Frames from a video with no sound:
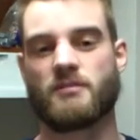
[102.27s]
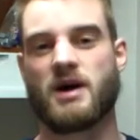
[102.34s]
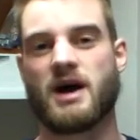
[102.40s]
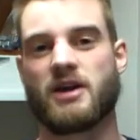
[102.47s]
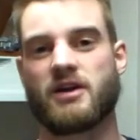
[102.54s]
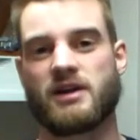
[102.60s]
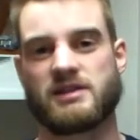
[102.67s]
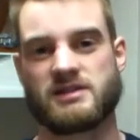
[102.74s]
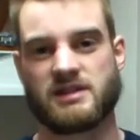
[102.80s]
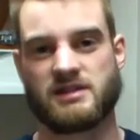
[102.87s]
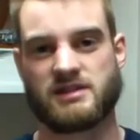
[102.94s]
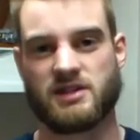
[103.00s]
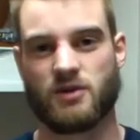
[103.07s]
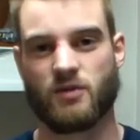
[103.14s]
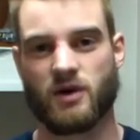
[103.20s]
a moderate
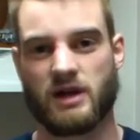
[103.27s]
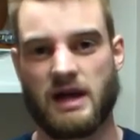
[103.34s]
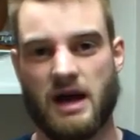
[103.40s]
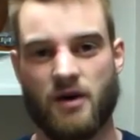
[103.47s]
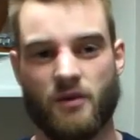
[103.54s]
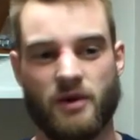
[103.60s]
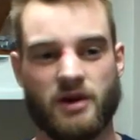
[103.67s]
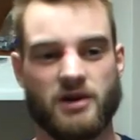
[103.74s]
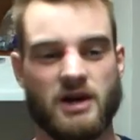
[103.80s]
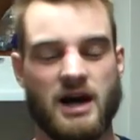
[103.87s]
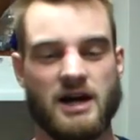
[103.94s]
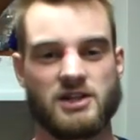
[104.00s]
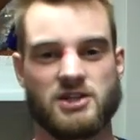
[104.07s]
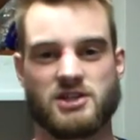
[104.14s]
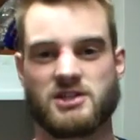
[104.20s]
intensity workout where you're
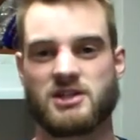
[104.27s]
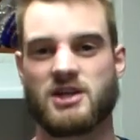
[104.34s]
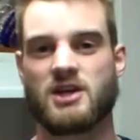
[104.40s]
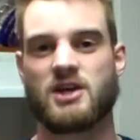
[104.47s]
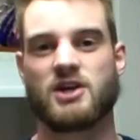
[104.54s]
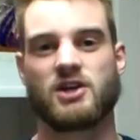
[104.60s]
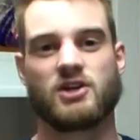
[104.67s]
not just